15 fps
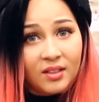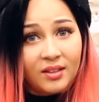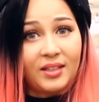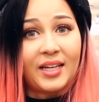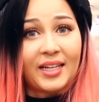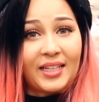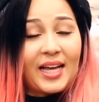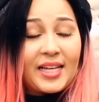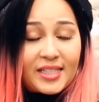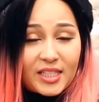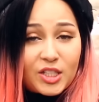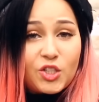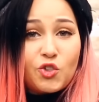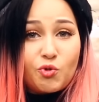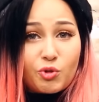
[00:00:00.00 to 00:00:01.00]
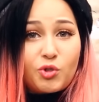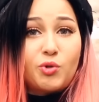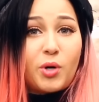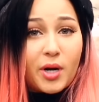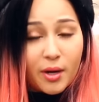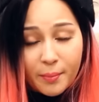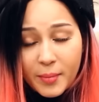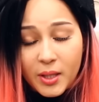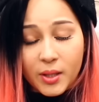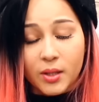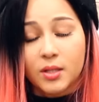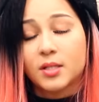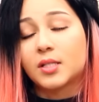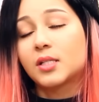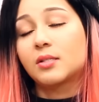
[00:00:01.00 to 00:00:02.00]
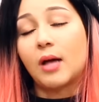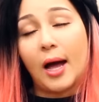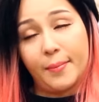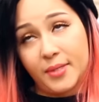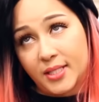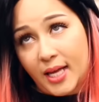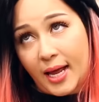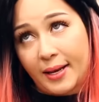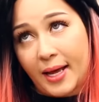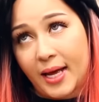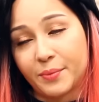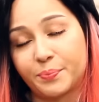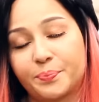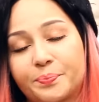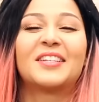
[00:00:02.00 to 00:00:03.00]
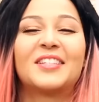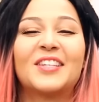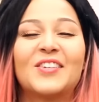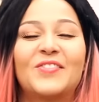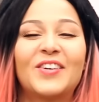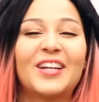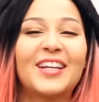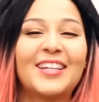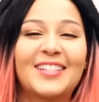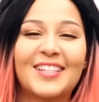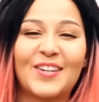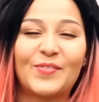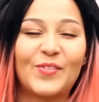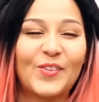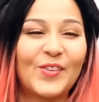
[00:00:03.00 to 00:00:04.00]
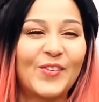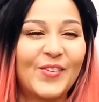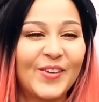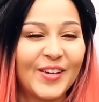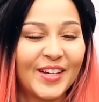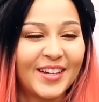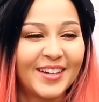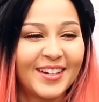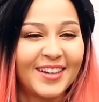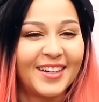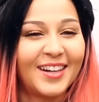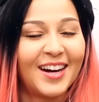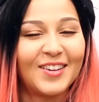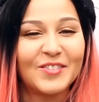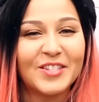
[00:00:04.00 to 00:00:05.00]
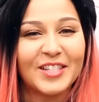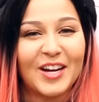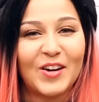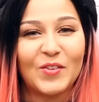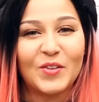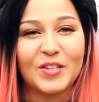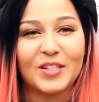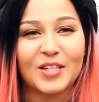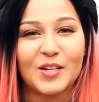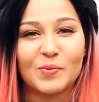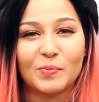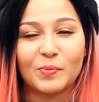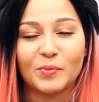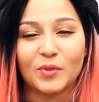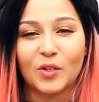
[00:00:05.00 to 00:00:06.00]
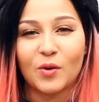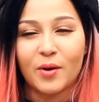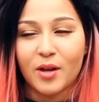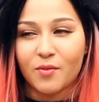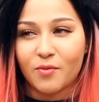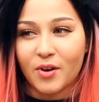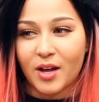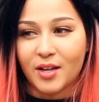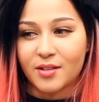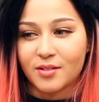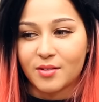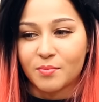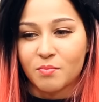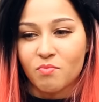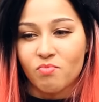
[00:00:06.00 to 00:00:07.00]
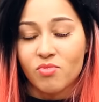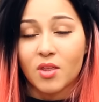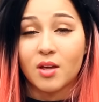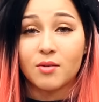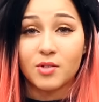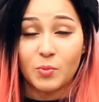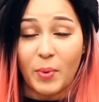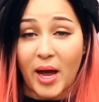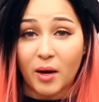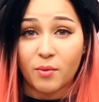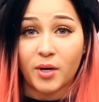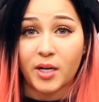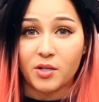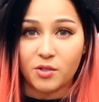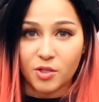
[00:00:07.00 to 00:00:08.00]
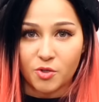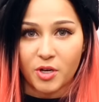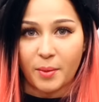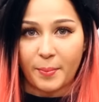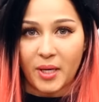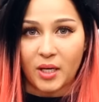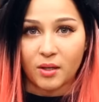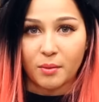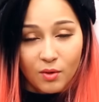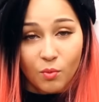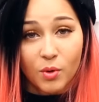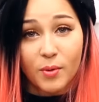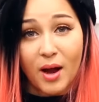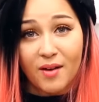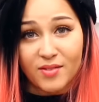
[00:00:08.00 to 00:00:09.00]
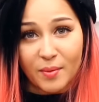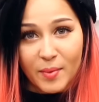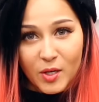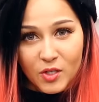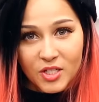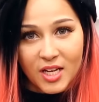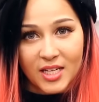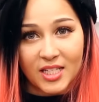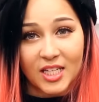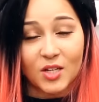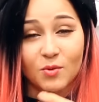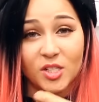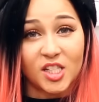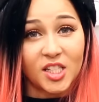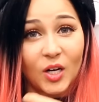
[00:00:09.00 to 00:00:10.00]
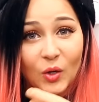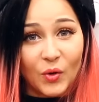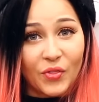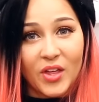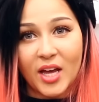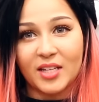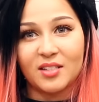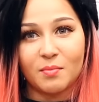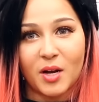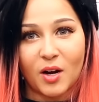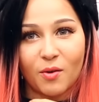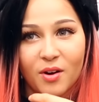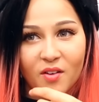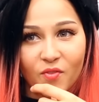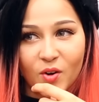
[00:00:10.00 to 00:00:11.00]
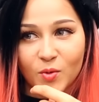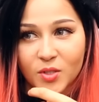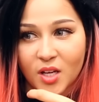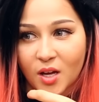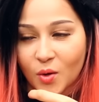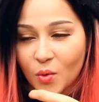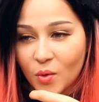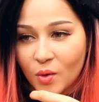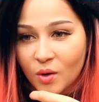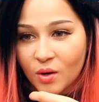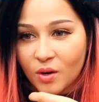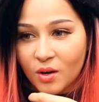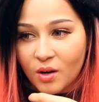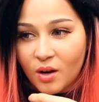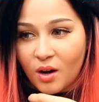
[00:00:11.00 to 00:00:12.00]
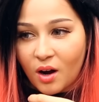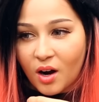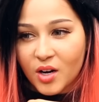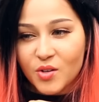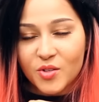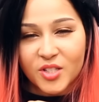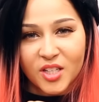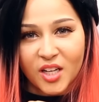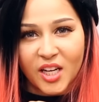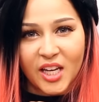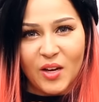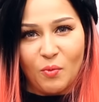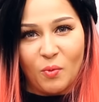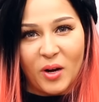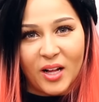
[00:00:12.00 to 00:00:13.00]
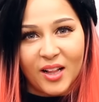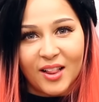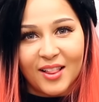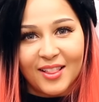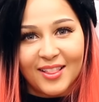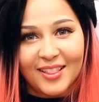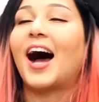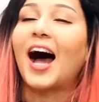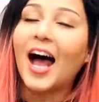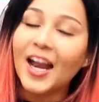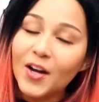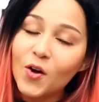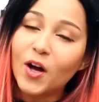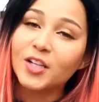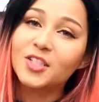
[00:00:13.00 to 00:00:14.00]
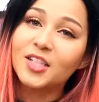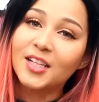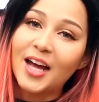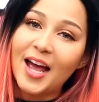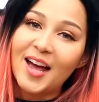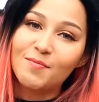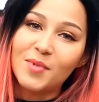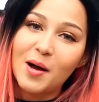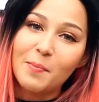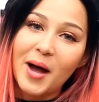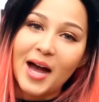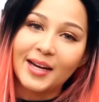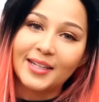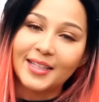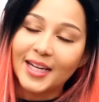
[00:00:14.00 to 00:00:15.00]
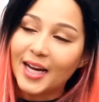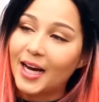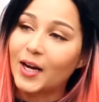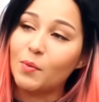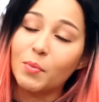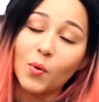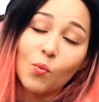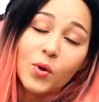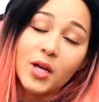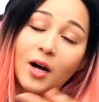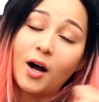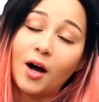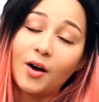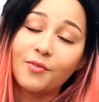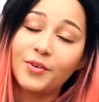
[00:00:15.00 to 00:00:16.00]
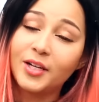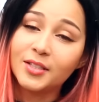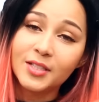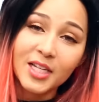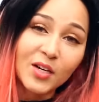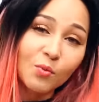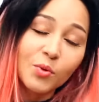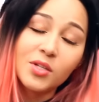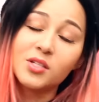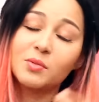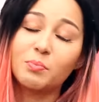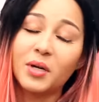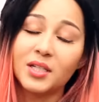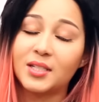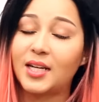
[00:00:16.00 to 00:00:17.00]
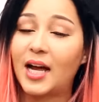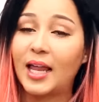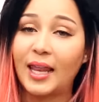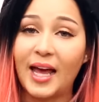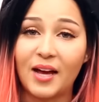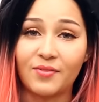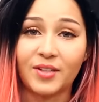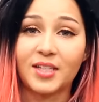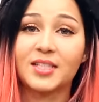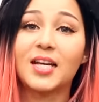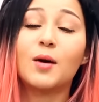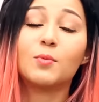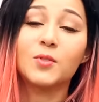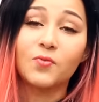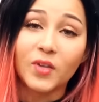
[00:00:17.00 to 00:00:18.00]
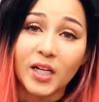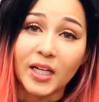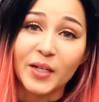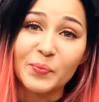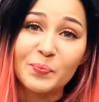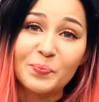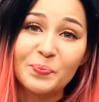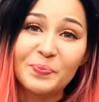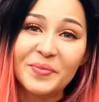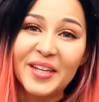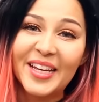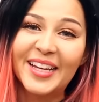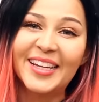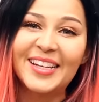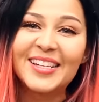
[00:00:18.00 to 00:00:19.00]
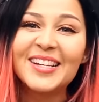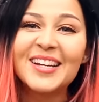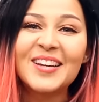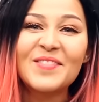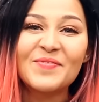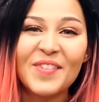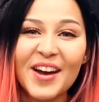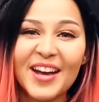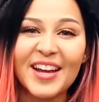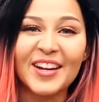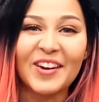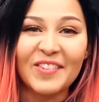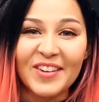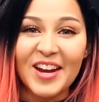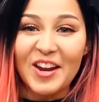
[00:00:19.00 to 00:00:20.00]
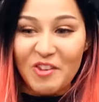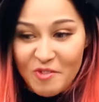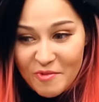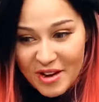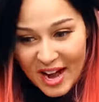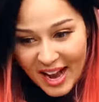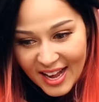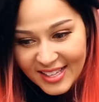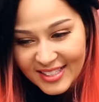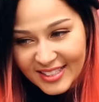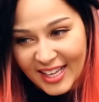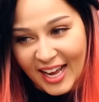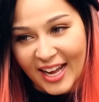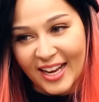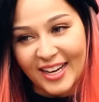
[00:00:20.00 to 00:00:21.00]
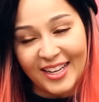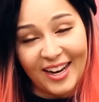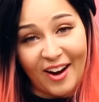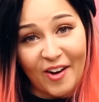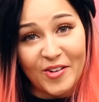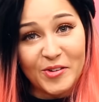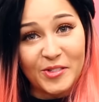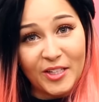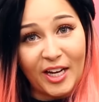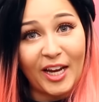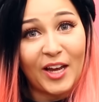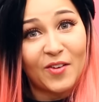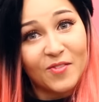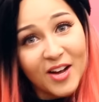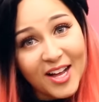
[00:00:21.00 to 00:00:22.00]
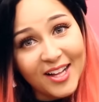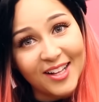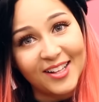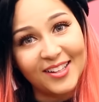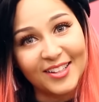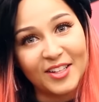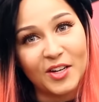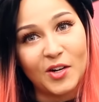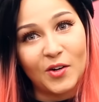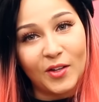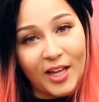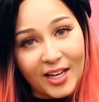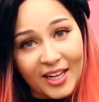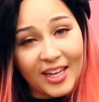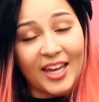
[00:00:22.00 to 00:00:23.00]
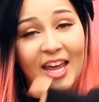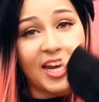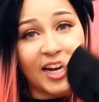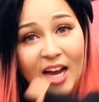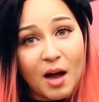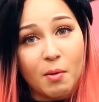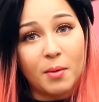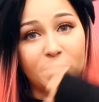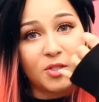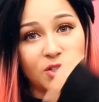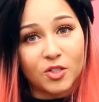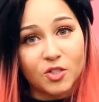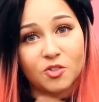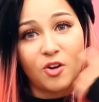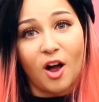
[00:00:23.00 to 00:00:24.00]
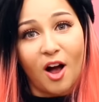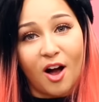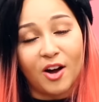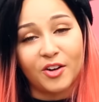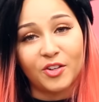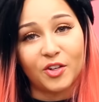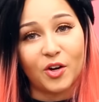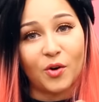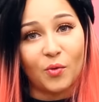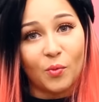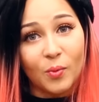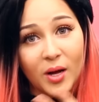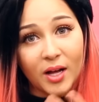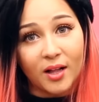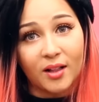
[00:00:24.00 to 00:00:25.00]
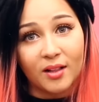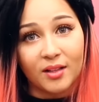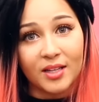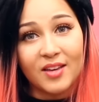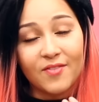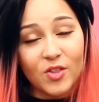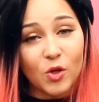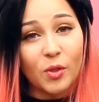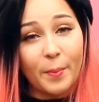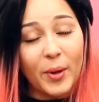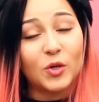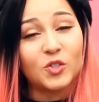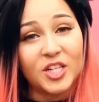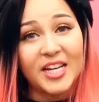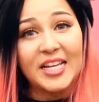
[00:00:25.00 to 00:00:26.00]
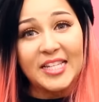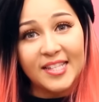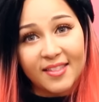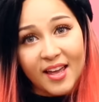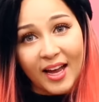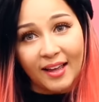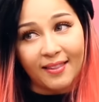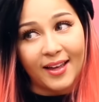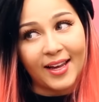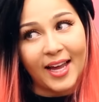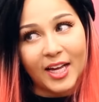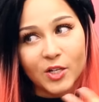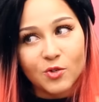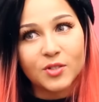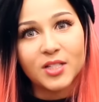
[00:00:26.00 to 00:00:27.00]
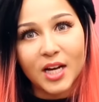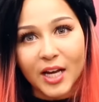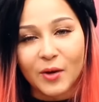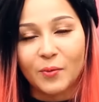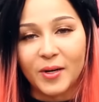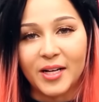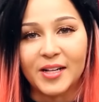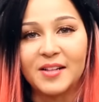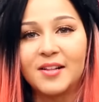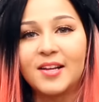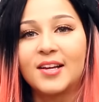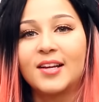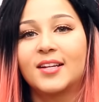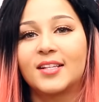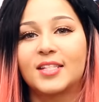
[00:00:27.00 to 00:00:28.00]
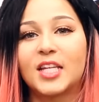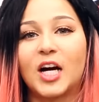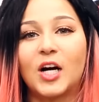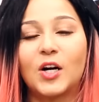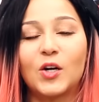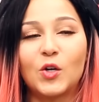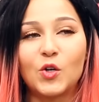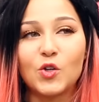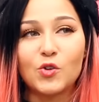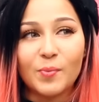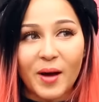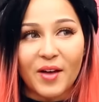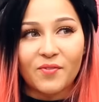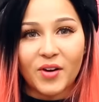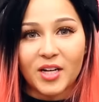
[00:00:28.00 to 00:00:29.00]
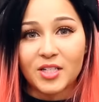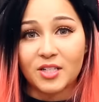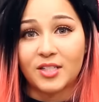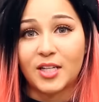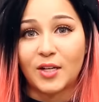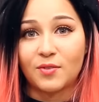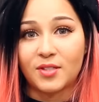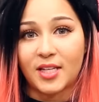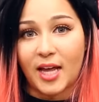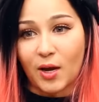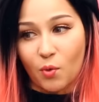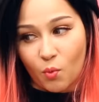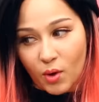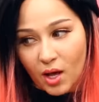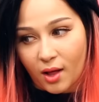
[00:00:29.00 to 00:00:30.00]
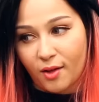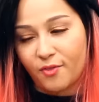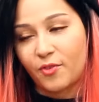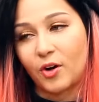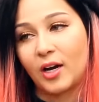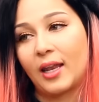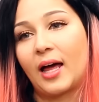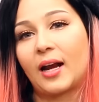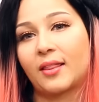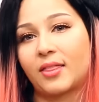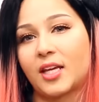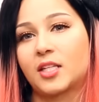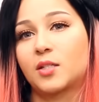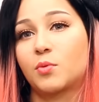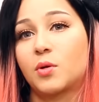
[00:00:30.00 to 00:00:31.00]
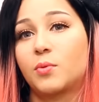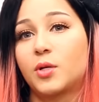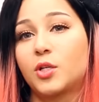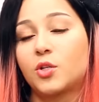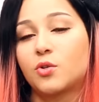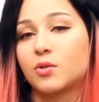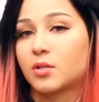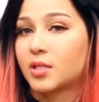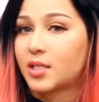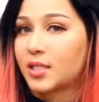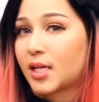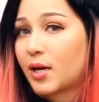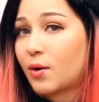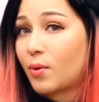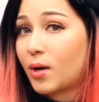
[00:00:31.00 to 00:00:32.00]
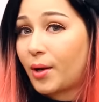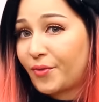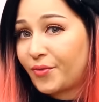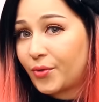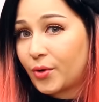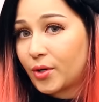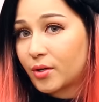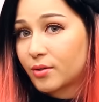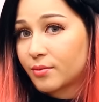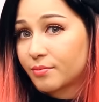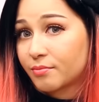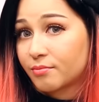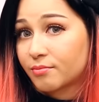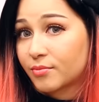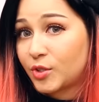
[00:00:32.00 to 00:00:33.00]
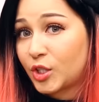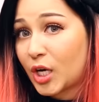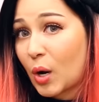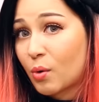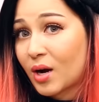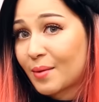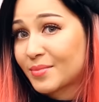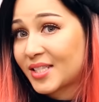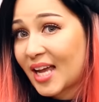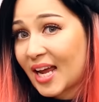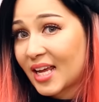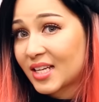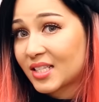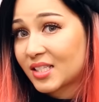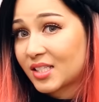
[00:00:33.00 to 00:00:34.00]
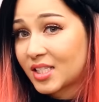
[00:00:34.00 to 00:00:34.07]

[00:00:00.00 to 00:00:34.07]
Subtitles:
Like, as in, did you enjoy your meal? So I'd be saying that. So a funny example, I was out with some Korean friends, and it was back when I used to drink milk. We were having milkshakes, and it was so thick, so my Korean friend was like, are you sucking it well? I know I should not have my mind in the gutter, but we all felt it, and we just busted out laughing, because that was funny. But in Korean, you would ask that, are you sucking it well? You know, like, can it come up to the straw, you know, well? Even though the milkshake is thick, like, can you suck it well? So you might find yourself saying well for a lot of things that we wouldn't usually say well for. You know what I'm saying?